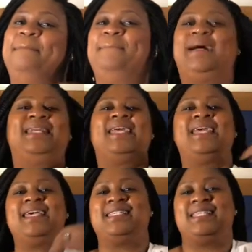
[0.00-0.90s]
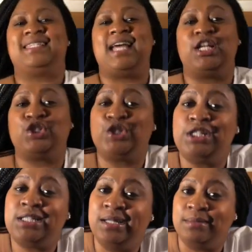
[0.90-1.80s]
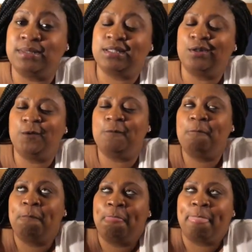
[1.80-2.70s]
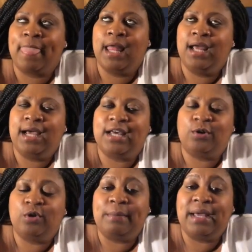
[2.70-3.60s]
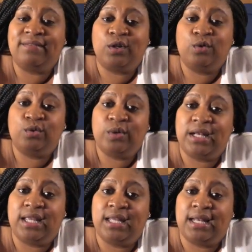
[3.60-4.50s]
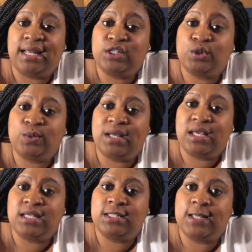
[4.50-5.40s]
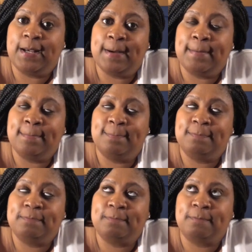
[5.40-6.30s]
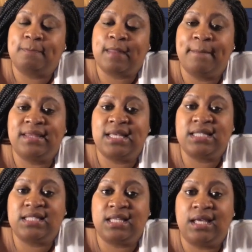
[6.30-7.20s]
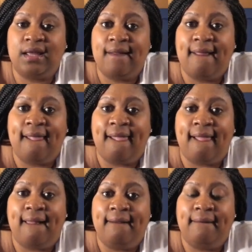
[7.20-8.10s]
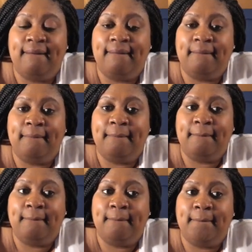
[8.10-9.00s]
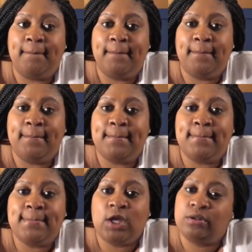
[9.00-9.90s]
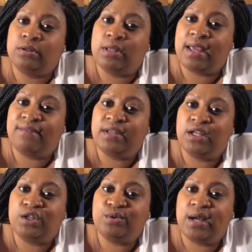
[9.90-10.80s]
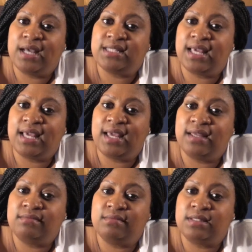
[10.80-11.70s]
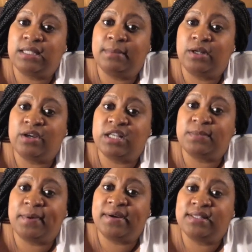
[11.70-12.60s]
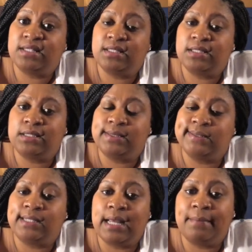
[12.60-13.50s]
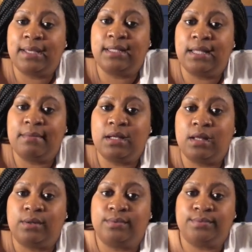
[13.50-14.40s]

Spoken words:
my legs is like tree stumps. So I don't know. I'm gonna have to go through that again in like 2 days. But that's it. Have any of you guys had similar experiences? Comment and let me know.